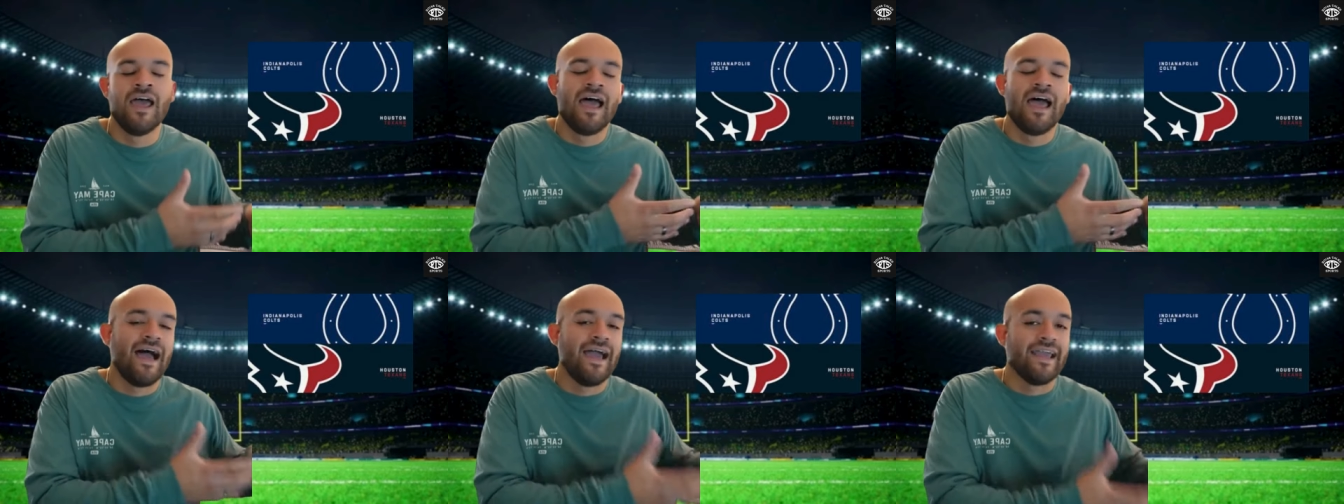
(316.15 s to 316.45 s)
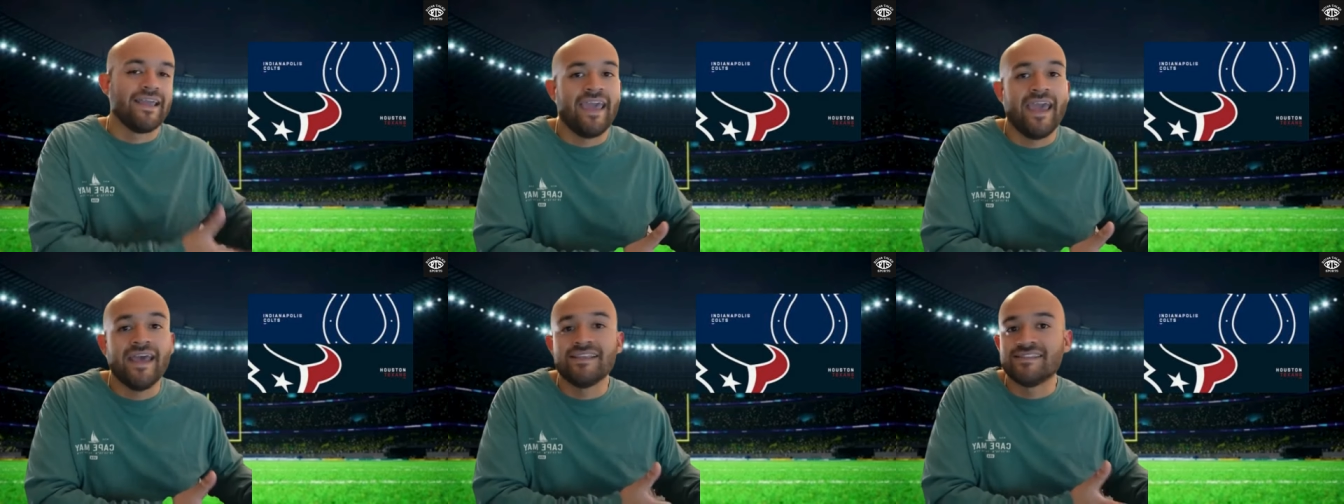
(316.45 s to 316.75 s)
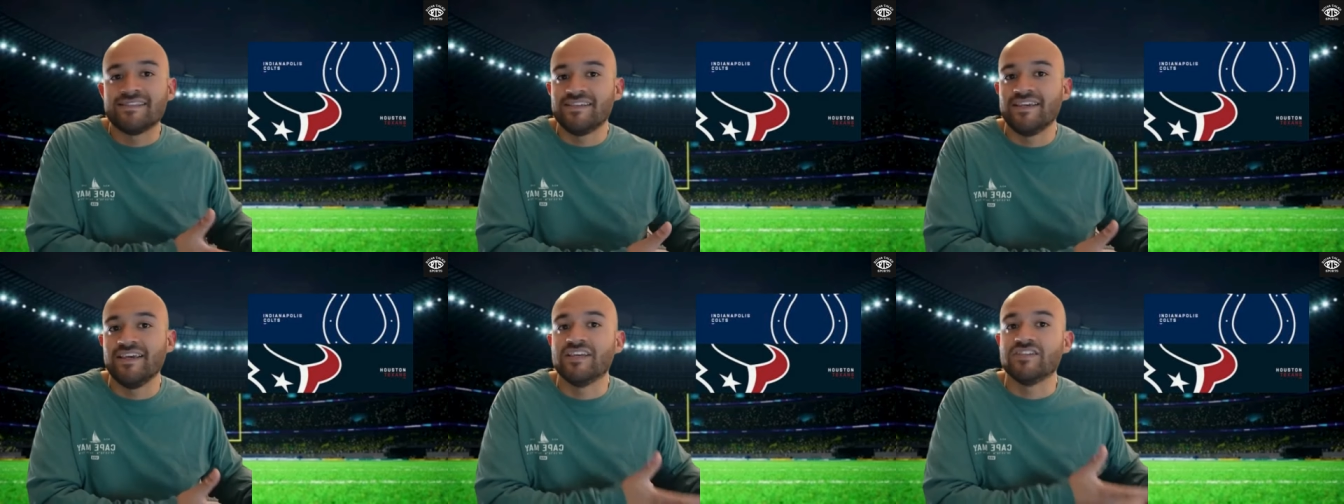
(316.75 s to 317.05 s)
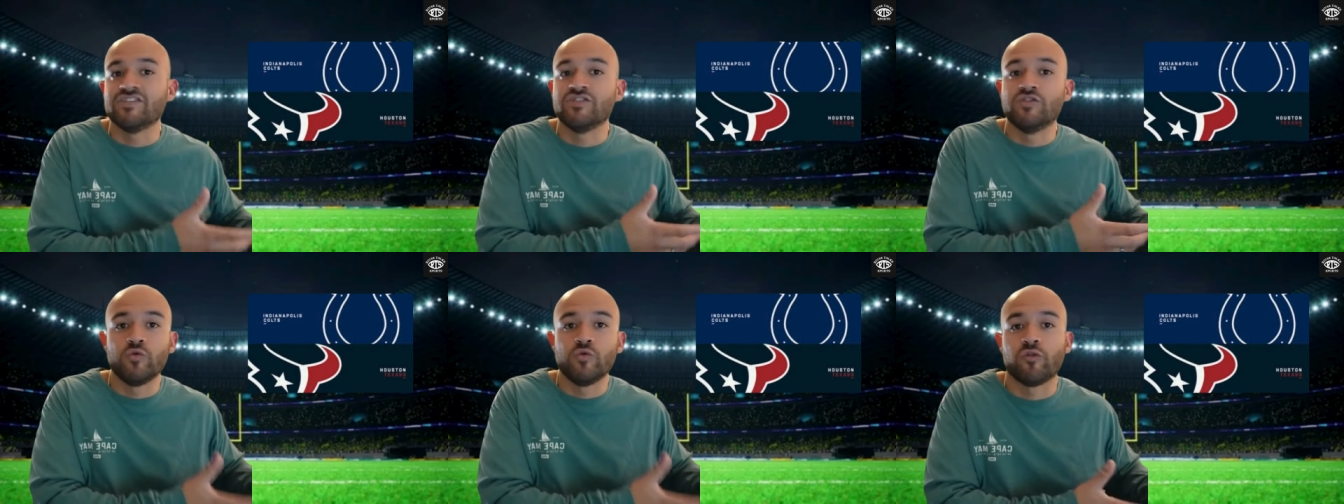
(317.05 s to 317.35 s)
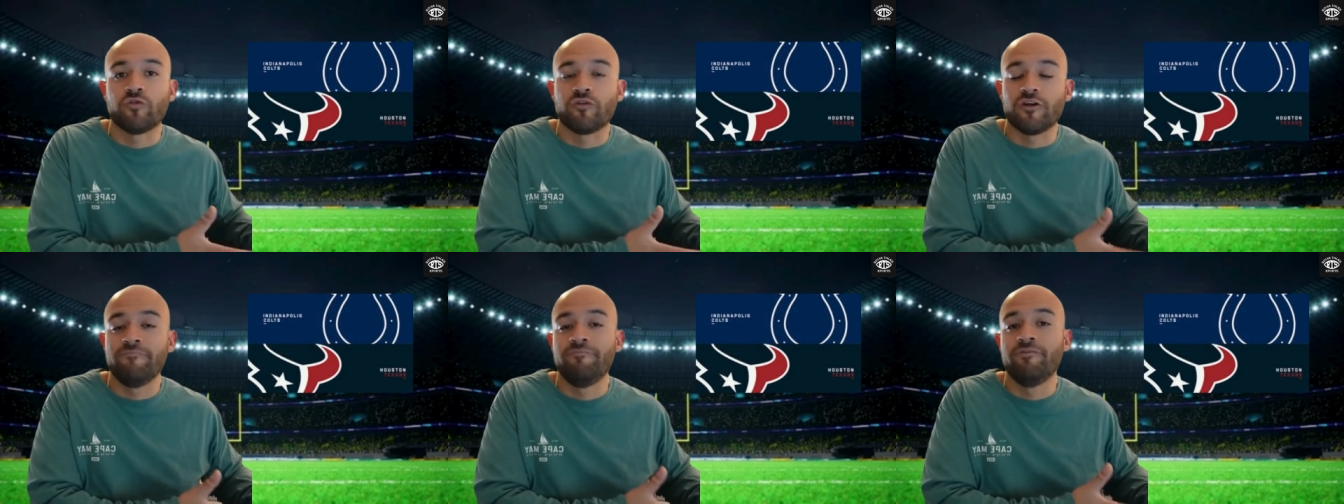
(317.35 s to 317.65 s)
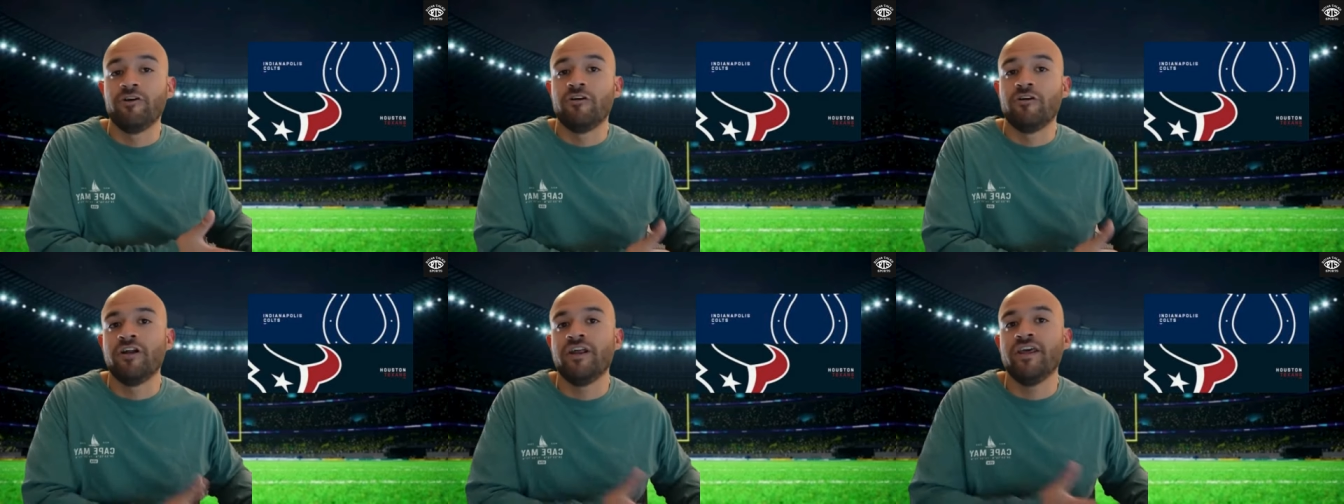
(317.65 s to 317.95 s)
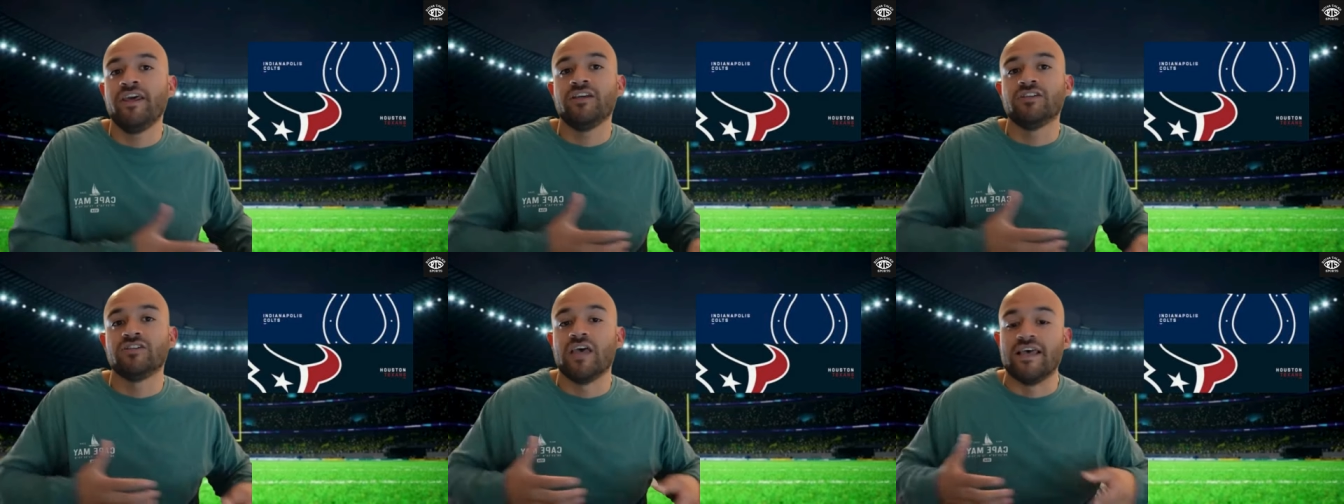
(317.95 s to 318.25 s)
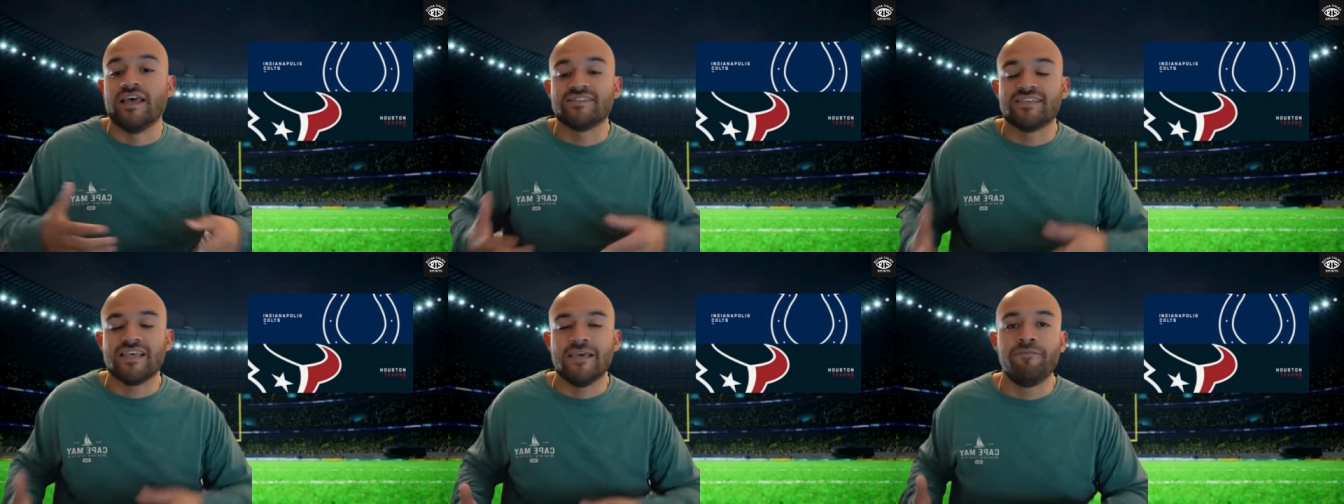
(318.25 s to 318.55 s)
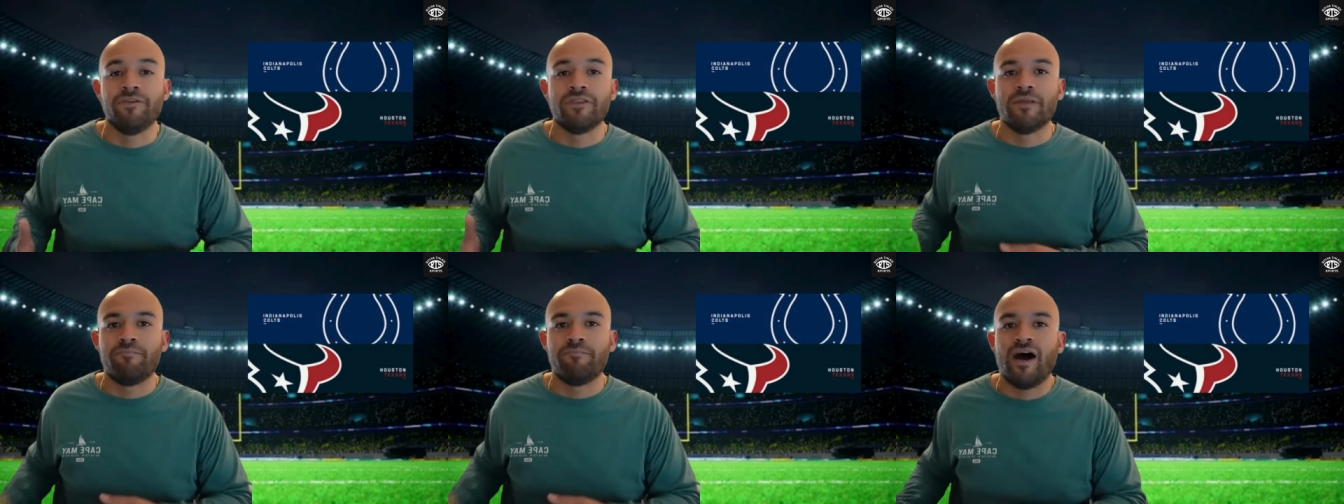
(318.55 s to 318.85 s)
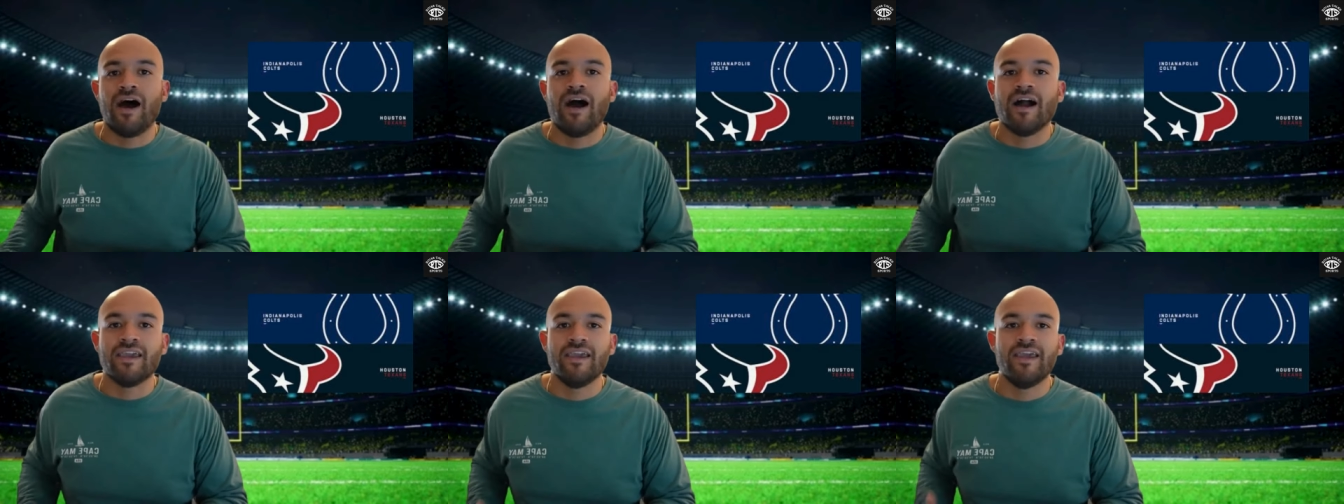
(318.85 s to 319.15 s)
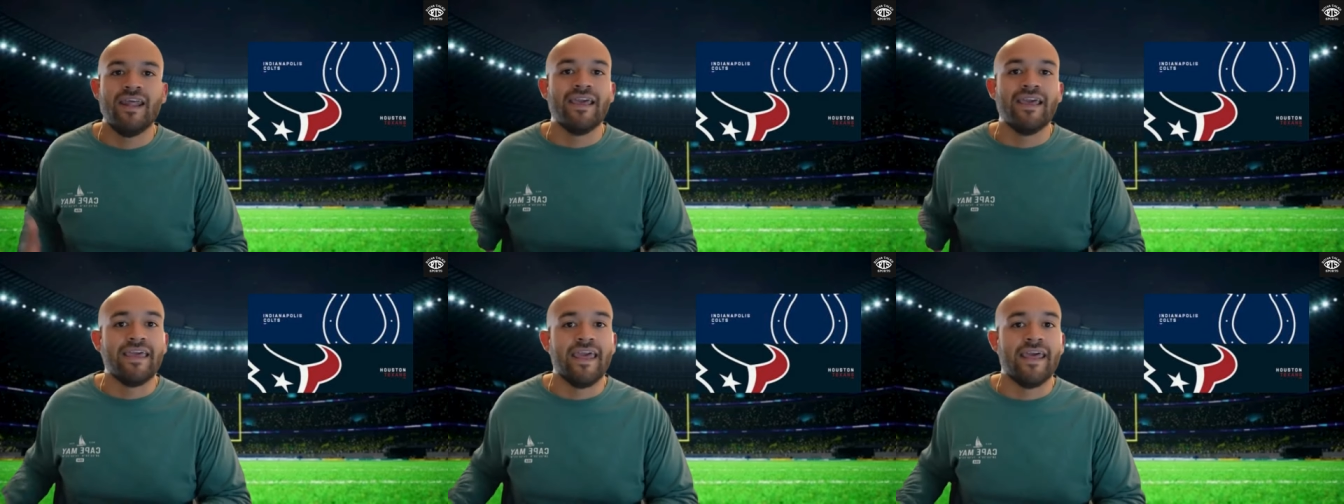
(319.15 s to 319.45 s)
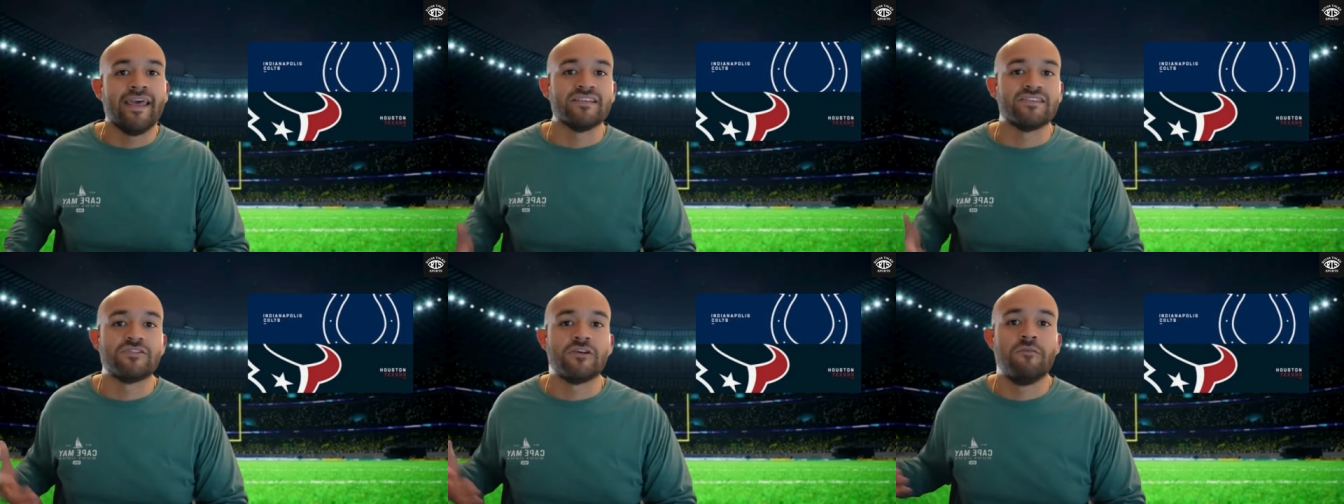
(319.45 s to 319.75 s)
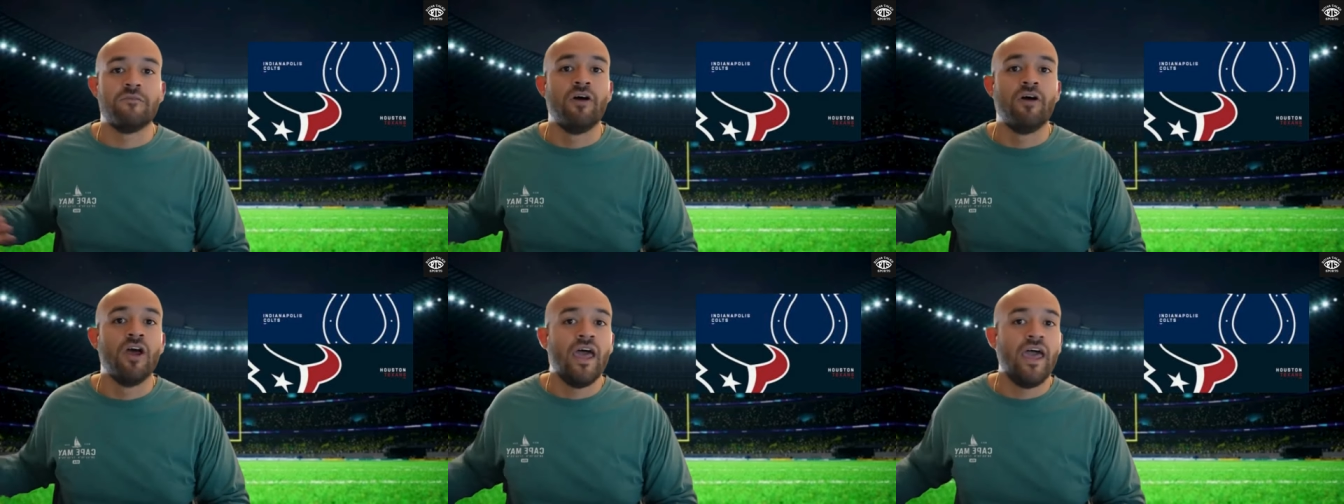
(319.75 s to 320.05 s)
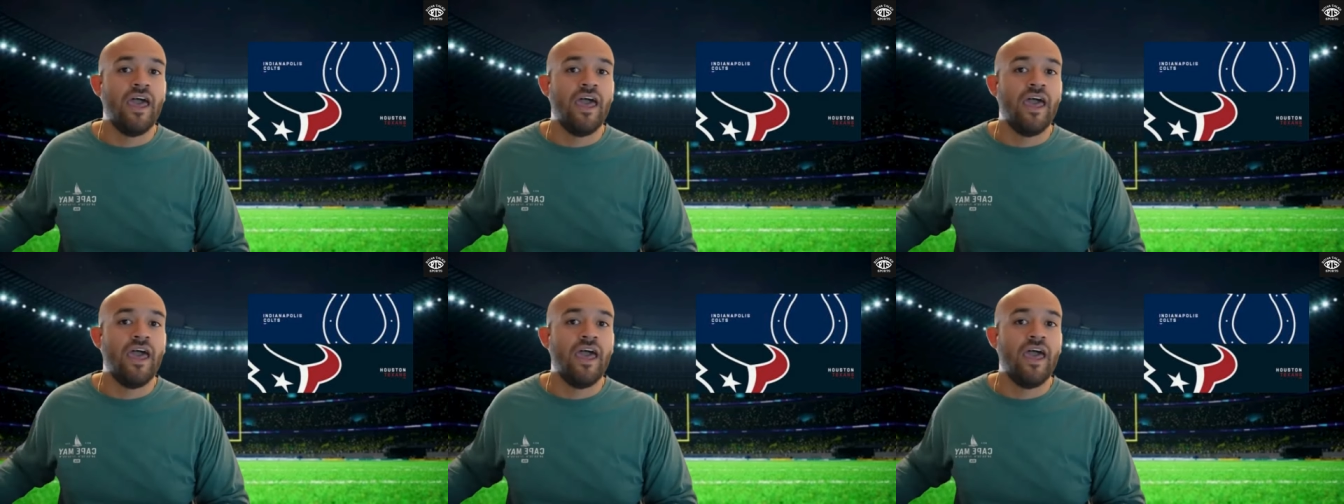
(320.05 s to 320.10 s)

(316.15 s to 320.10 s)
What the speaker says: I can see his dual threat ability escaping the pocket and getting some